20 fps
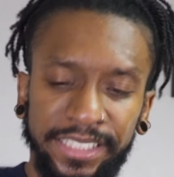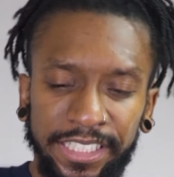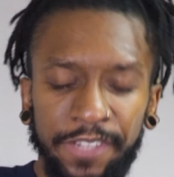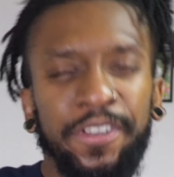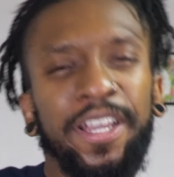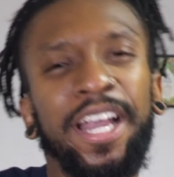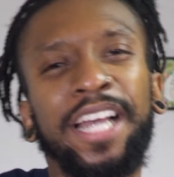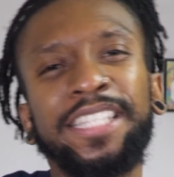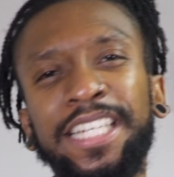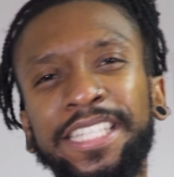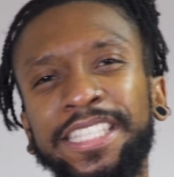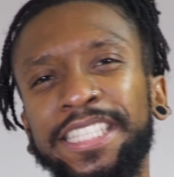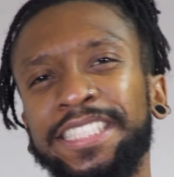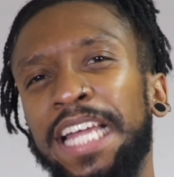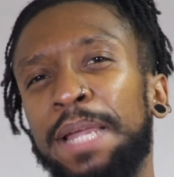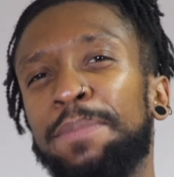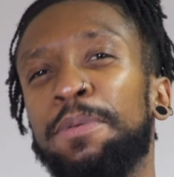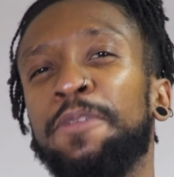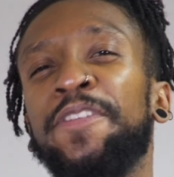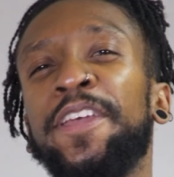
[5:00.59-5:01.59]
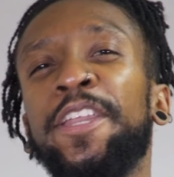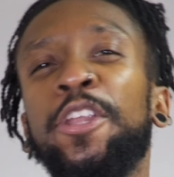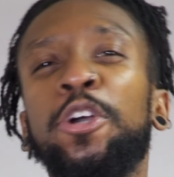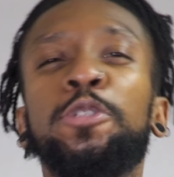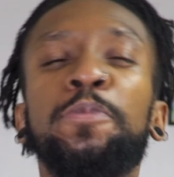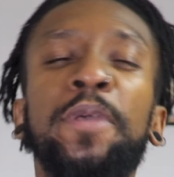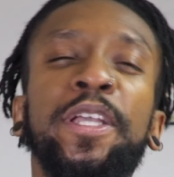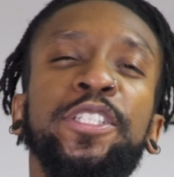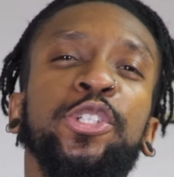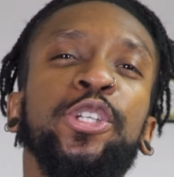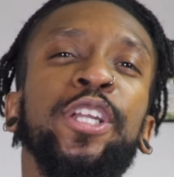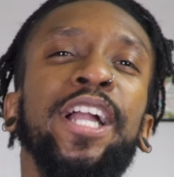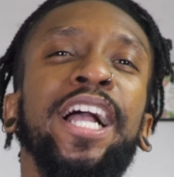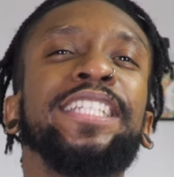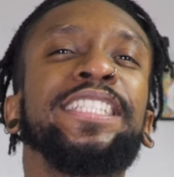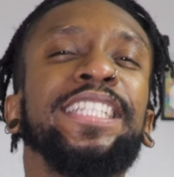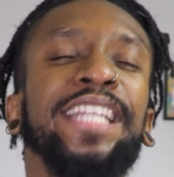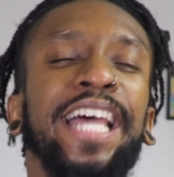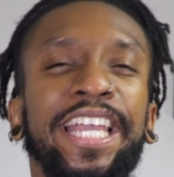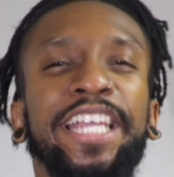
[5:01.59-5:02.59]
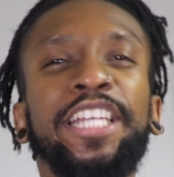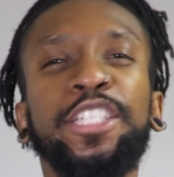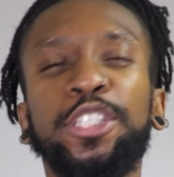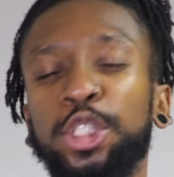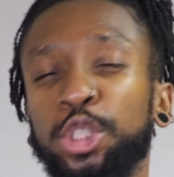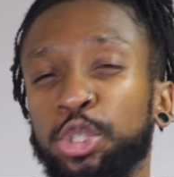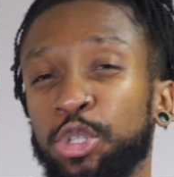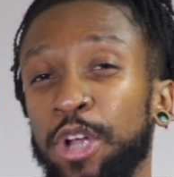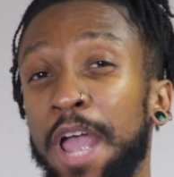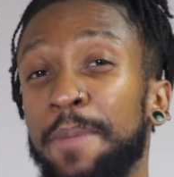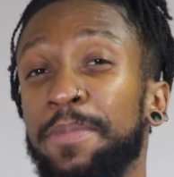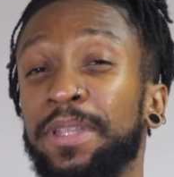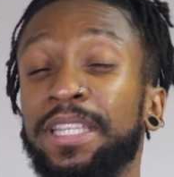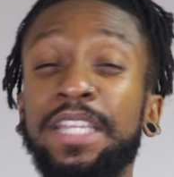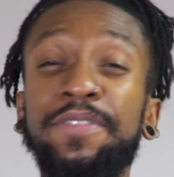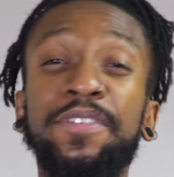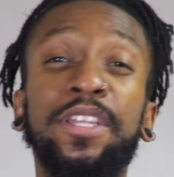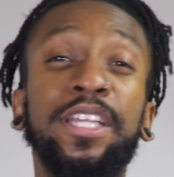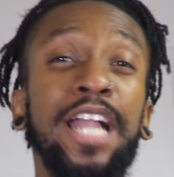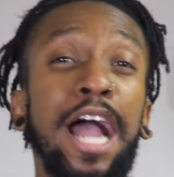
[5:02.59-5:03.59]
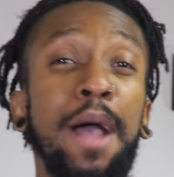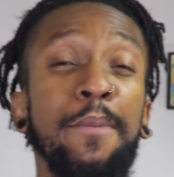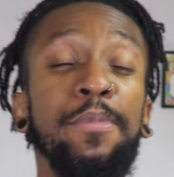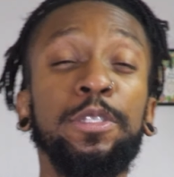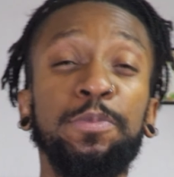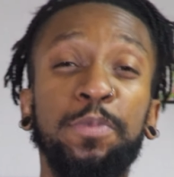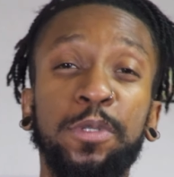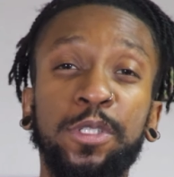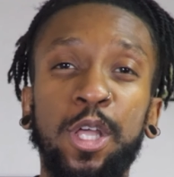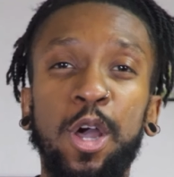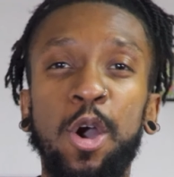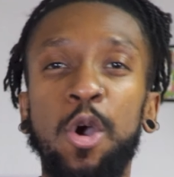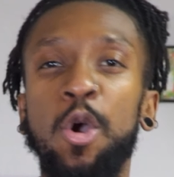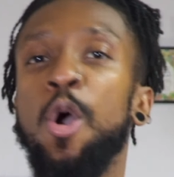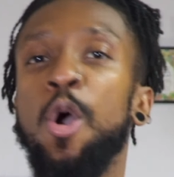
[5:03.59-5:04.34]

if you guys like this type of videos, make sure you guys like and subscribe and leave in the comments below